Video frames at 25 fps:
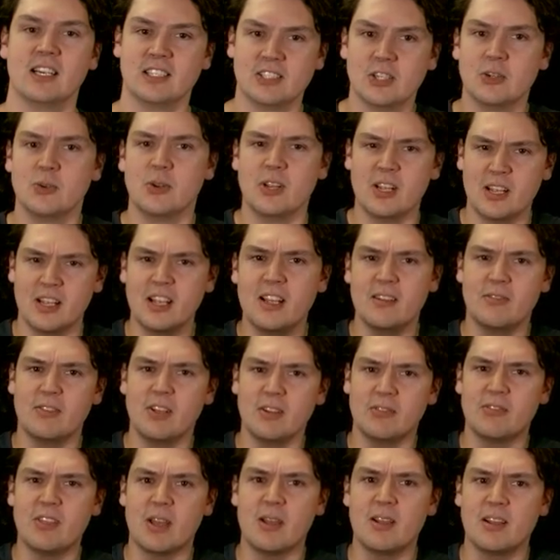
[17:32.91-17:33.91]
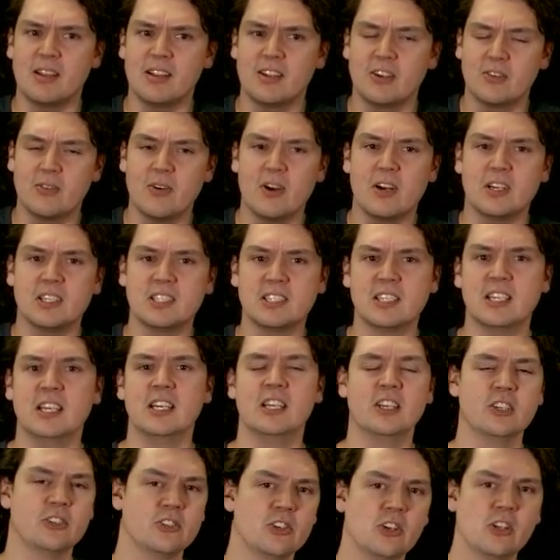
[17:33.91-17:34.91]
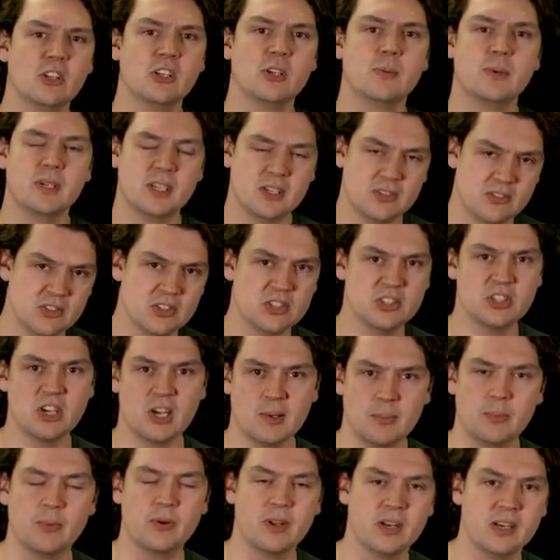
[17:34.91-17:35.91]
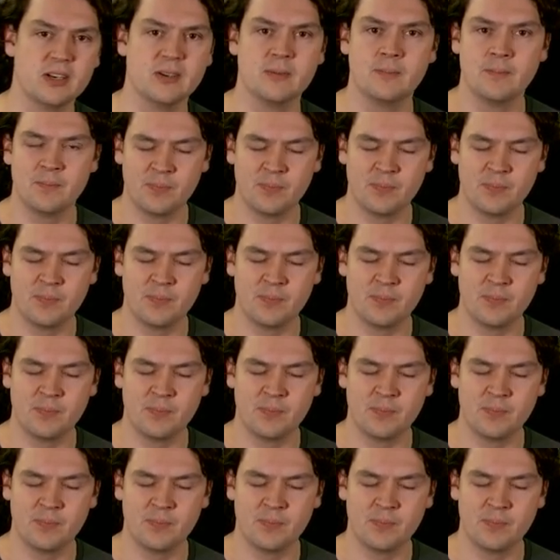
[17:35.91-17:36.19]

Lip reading: So if they cross, surely we could just stop when